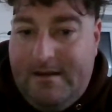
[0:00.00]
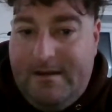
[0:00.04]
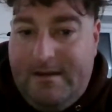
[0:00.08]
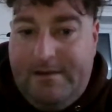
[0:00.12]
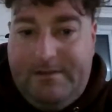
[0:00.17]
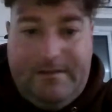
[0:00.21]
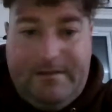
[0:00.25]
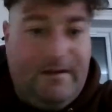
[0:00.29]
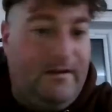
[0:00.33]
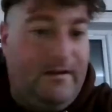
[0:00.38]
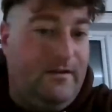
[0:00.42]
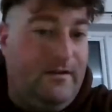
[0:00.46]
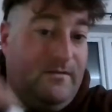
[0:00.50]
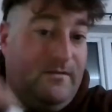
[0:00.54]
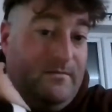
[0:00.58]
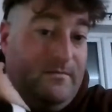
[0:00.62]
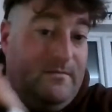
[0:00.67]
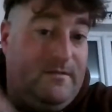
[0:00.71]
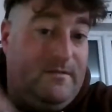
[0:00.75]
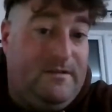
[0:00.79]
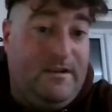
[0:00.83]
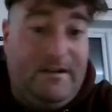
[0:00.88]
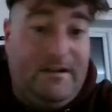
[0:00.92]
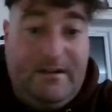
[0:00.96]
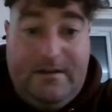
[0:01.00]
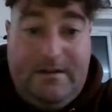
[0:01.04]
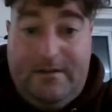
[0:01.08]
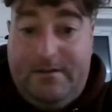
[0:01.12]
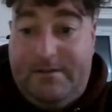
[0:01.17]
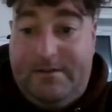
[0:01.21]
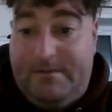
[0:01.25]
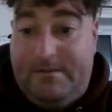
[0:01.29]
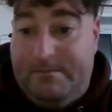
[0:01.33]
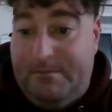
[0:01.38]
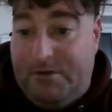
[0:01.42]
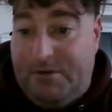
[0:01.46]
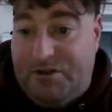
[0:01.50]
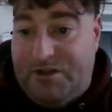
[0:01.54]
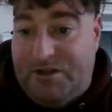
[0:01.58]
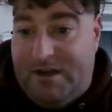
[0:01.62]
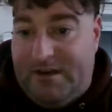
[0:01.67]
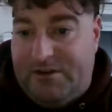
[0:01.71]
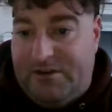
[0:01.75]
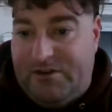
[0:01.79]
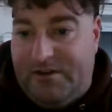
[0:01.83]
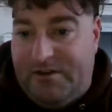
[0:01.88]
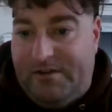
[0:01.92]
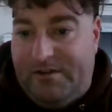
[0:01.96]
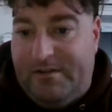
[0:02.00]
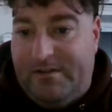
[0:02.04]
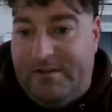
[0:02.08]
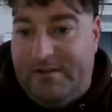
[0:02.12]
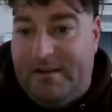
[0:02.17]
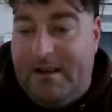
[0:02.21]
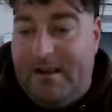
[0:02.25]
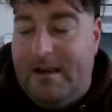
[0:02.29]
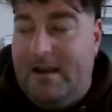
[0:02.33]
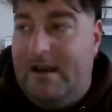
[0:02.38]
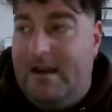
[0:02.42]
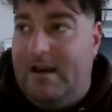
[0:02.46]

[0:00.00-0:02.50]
so I don't use much electricity.